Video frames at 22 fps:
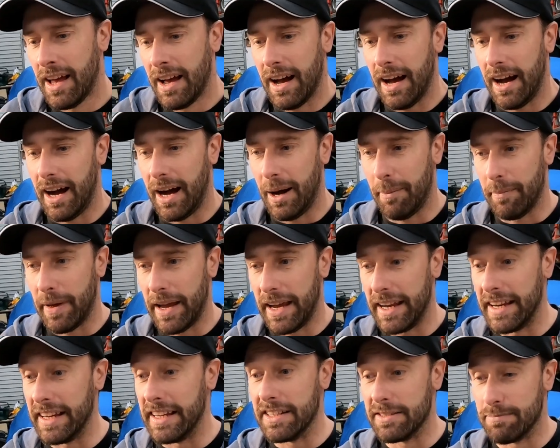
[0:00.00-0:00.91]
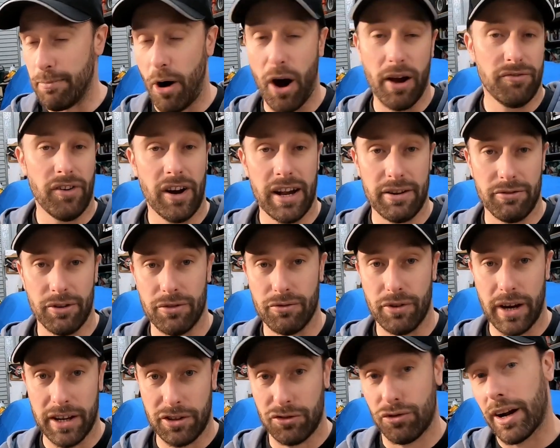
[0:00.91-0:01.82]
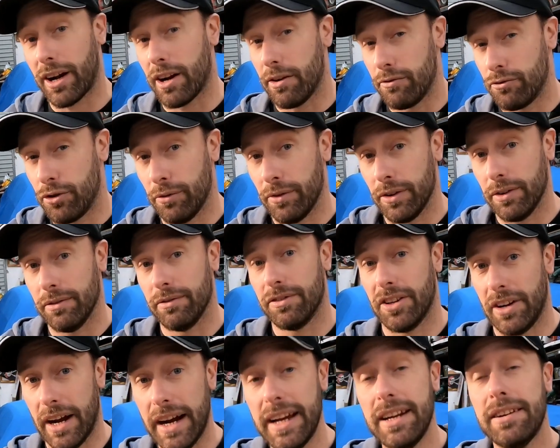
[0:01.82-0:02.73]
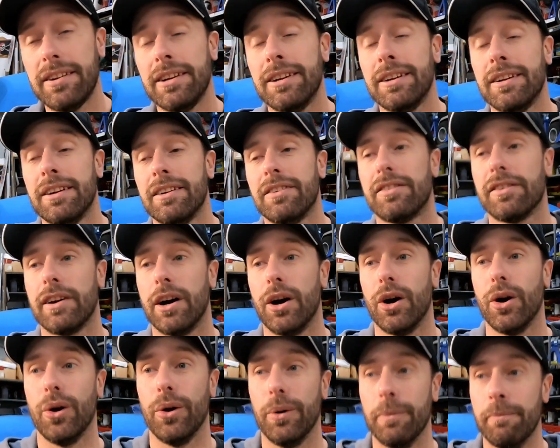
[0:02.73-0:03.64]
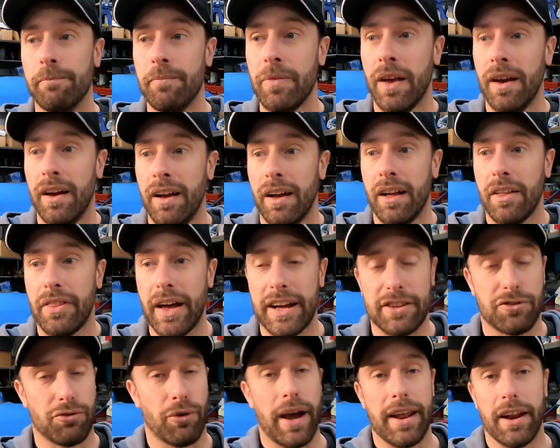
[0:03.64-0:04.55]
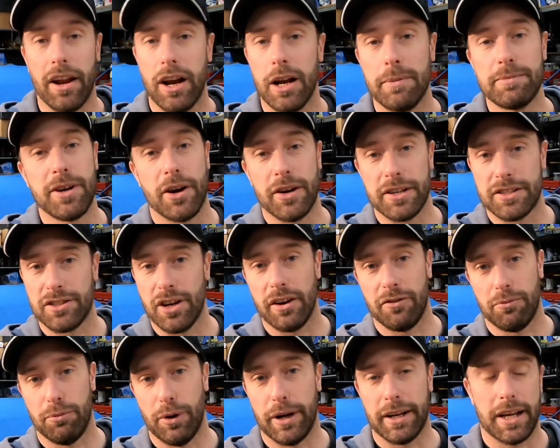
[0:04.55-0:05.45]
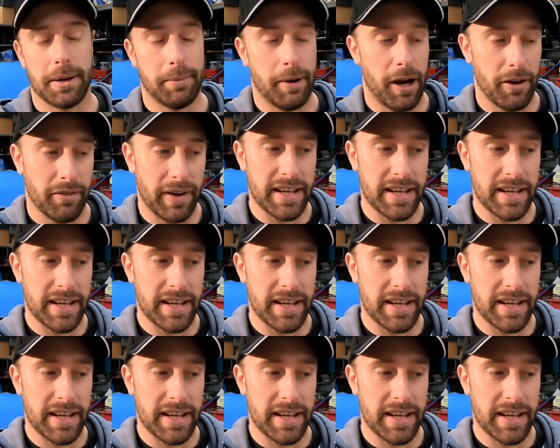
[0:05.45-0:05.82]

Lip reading: It is my favourite racetrack I've driven to date, so that's rad. And I'm so excited for Brent to come over.